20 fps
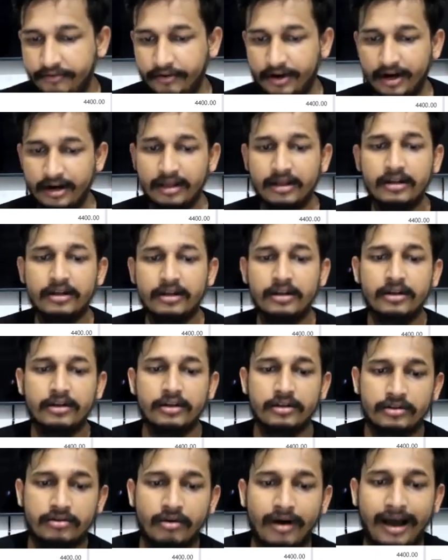triggered.
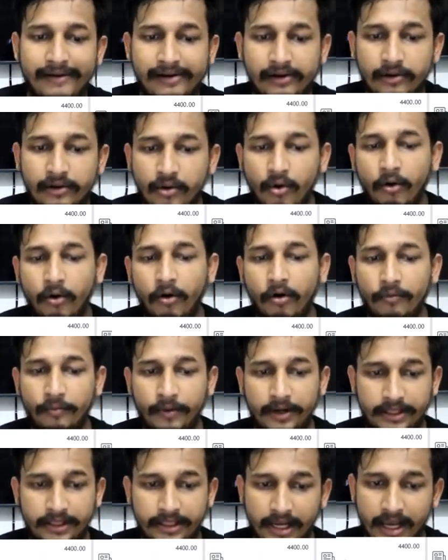So I will go
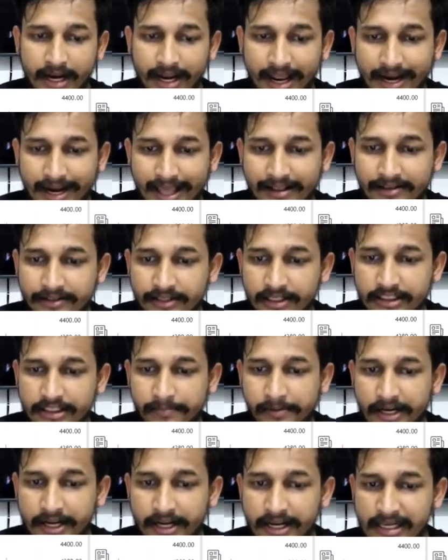over there and I'll just
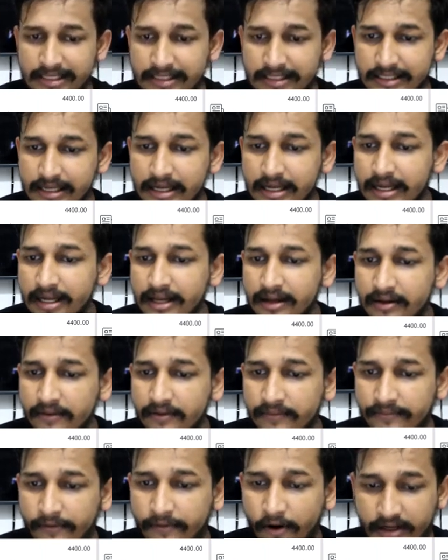place
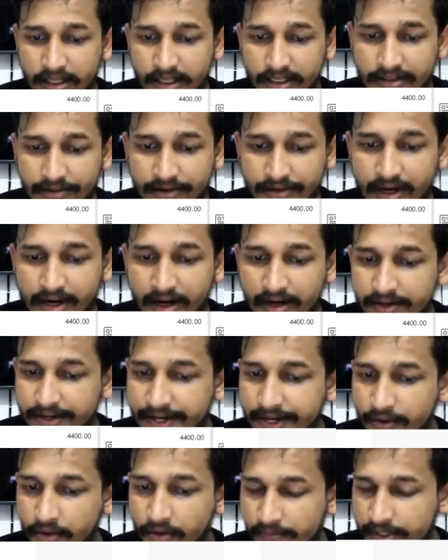
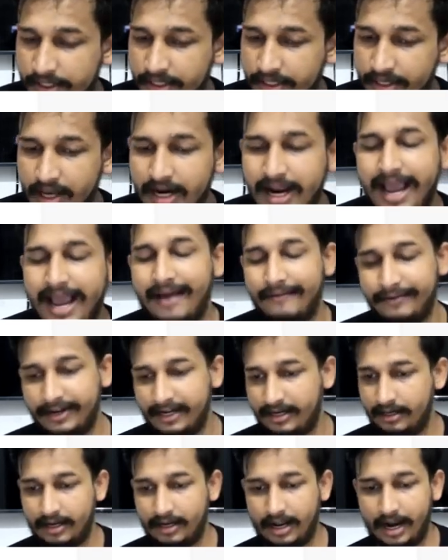4,300 over here,
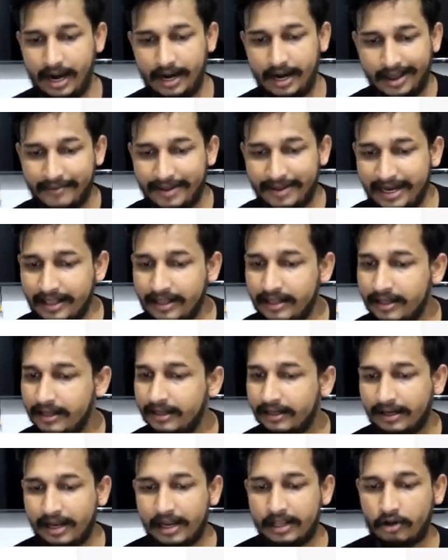and I will
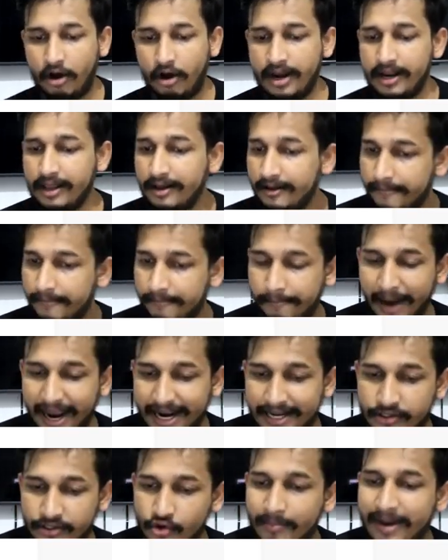click on
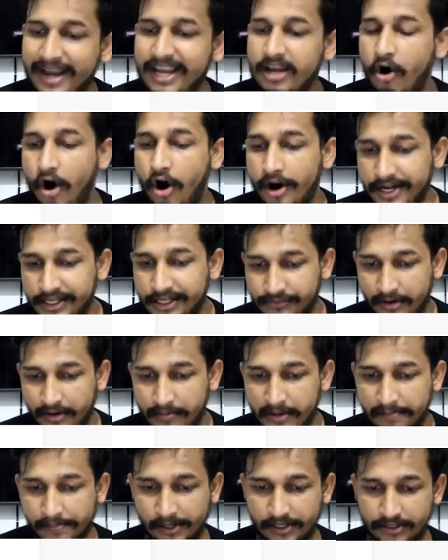buy. So my orders will
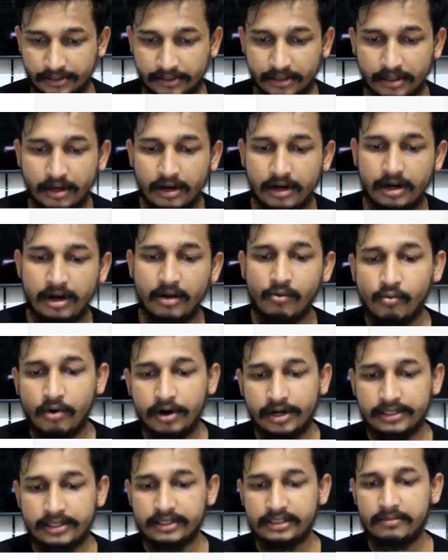be placed. Now,
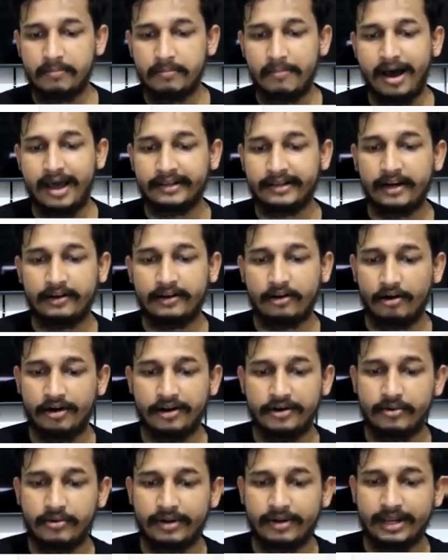what is this market order?
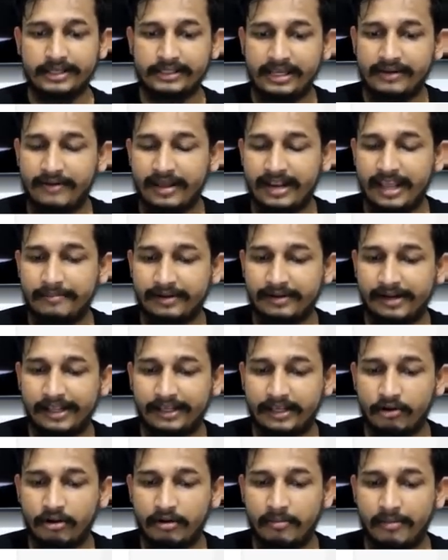You can see when I'm
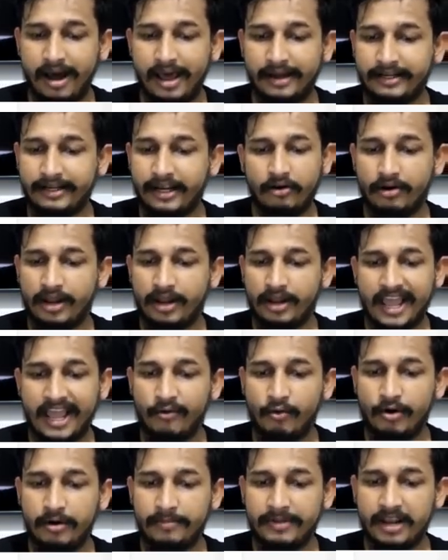clicking on market order, I
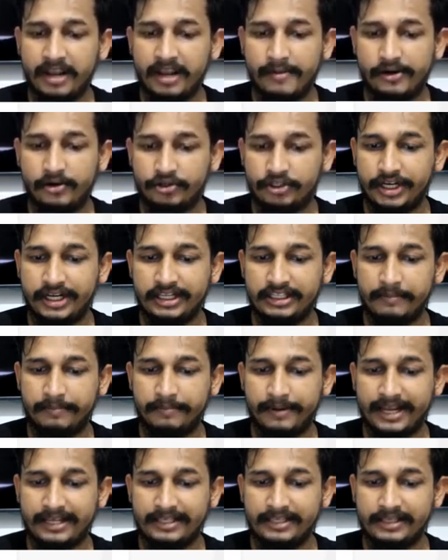won't be able to change the
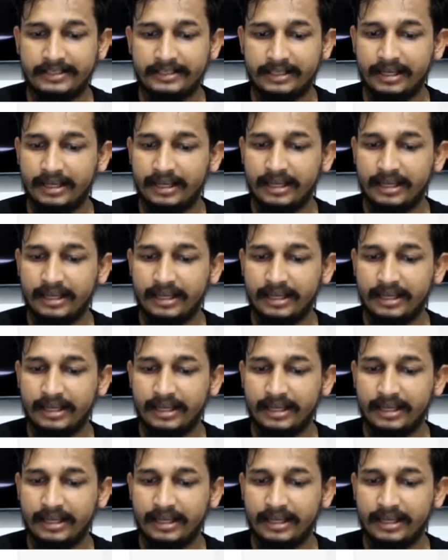prices.